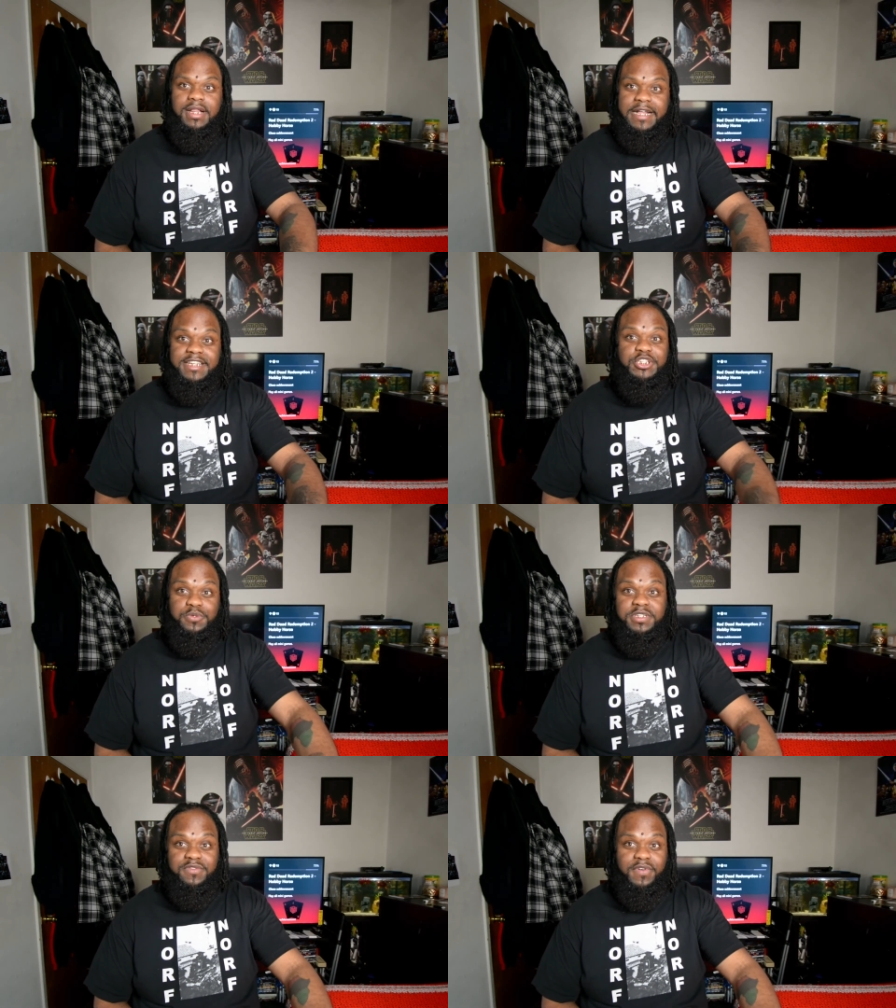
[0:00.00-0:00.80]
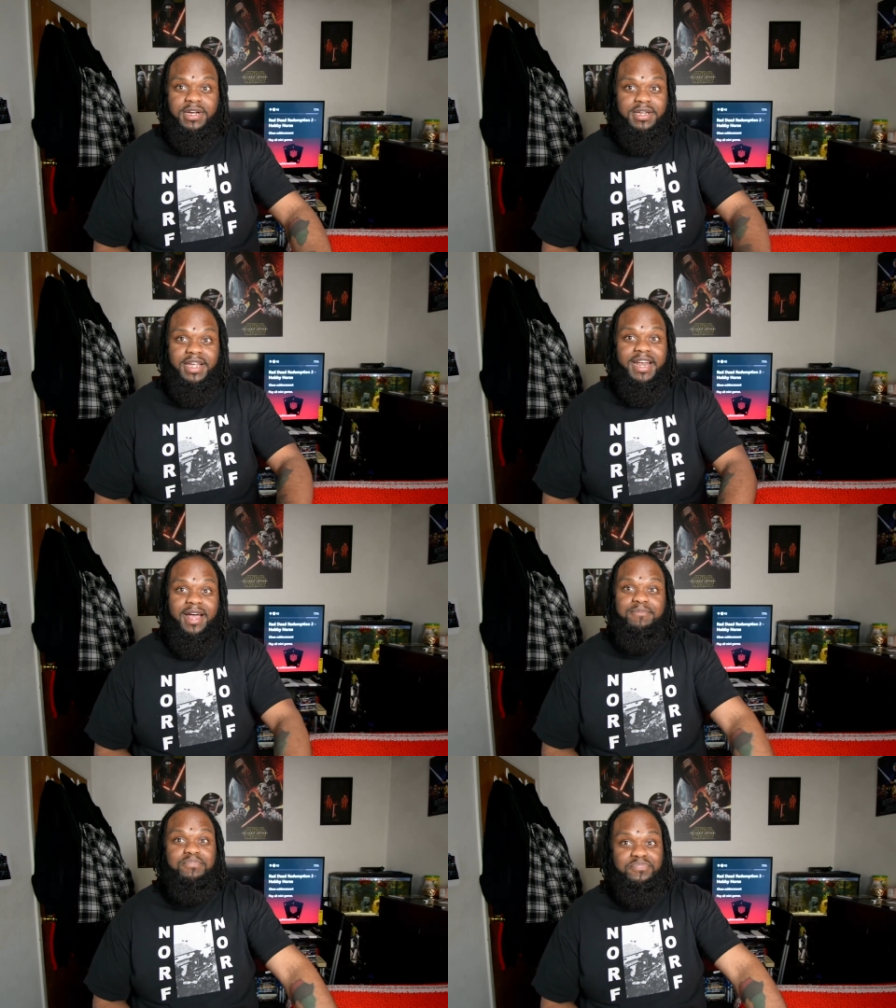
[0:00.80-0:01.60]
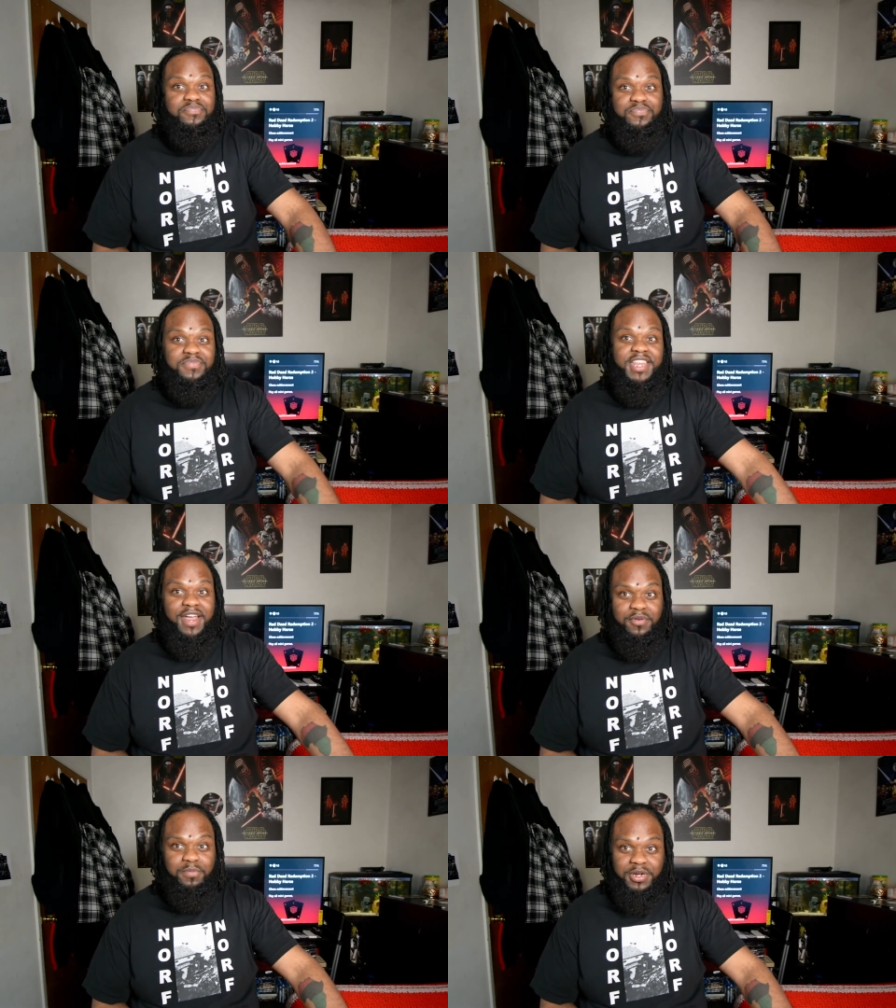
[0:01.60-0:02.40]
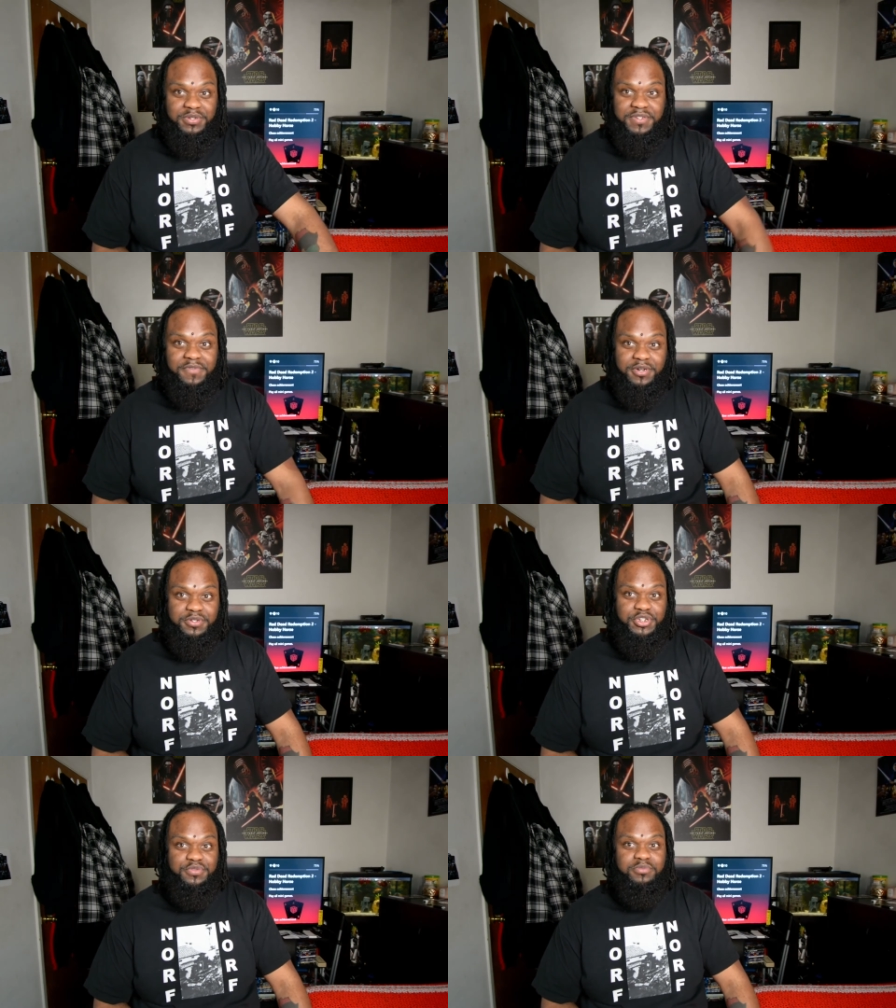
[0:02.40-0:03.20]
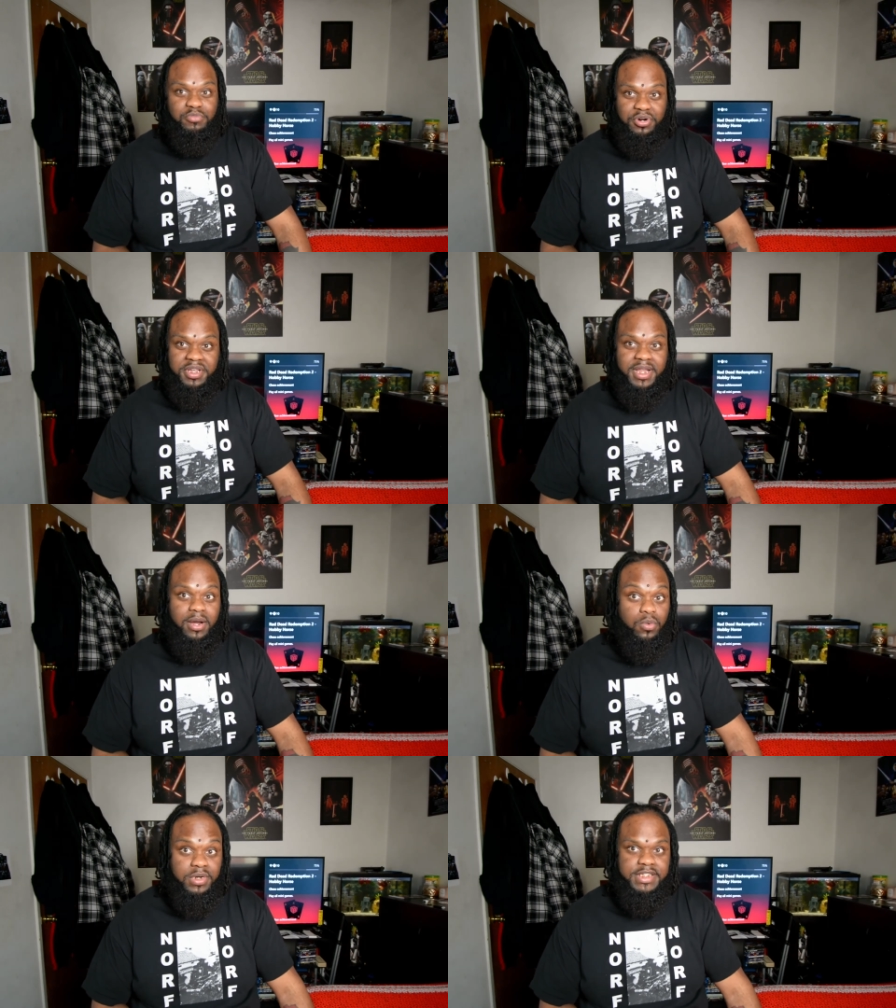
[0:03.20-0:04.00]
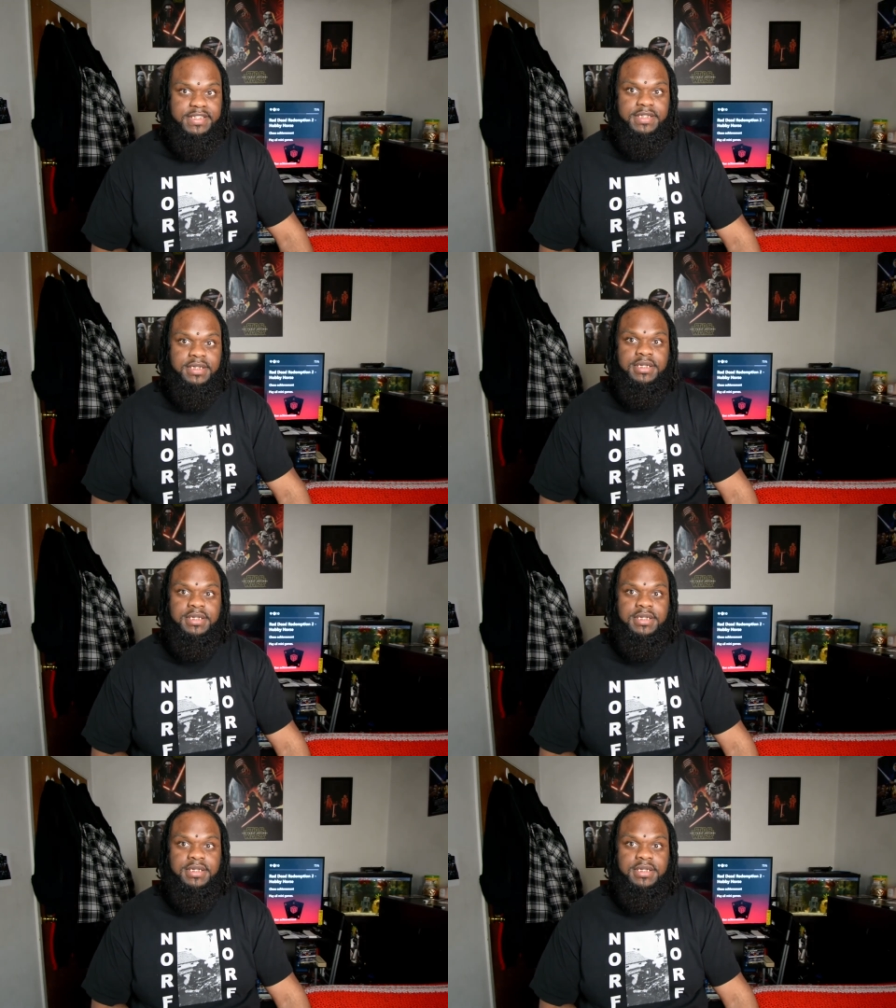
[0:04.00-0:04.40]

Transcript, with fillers: like stupid as fuck, and I've never posted photo shoot more than like once.